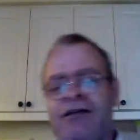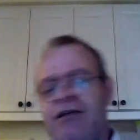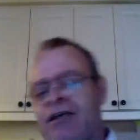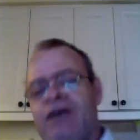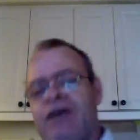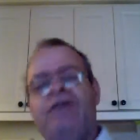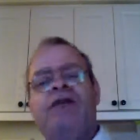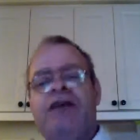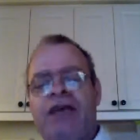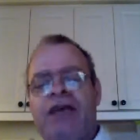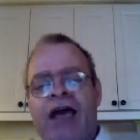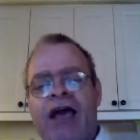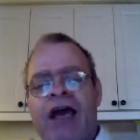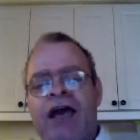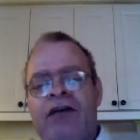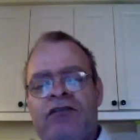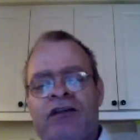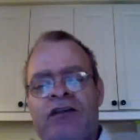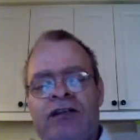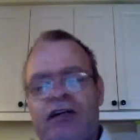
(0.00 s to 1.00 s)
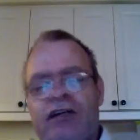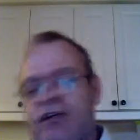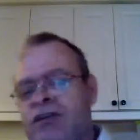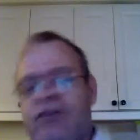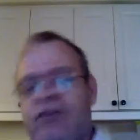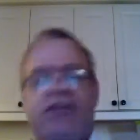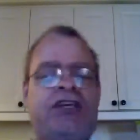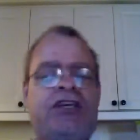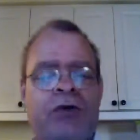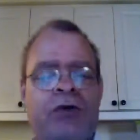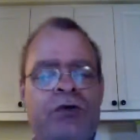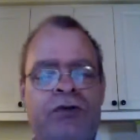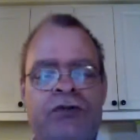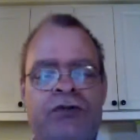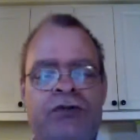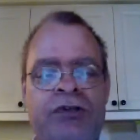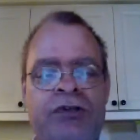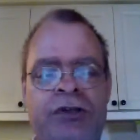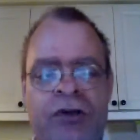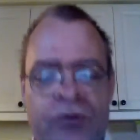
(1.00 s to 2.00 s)
gave an excuse
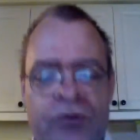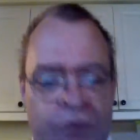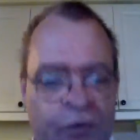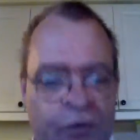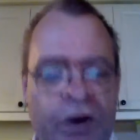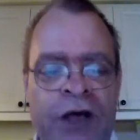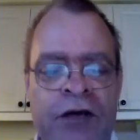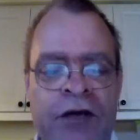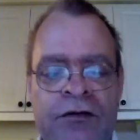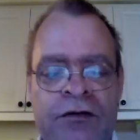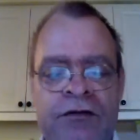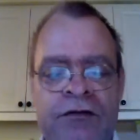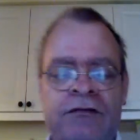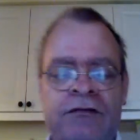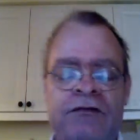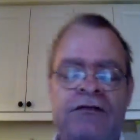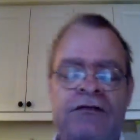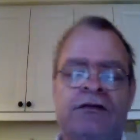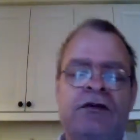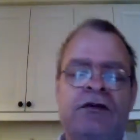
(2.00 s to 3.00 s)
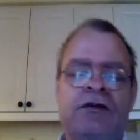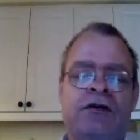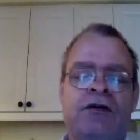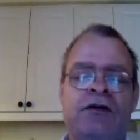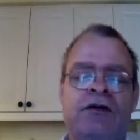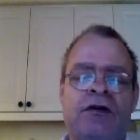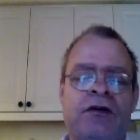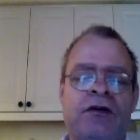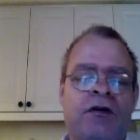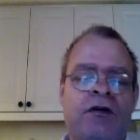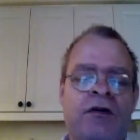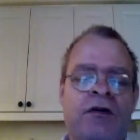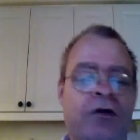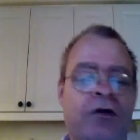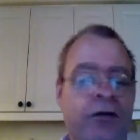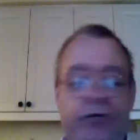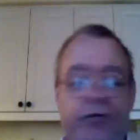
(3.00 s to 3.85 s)
to drink or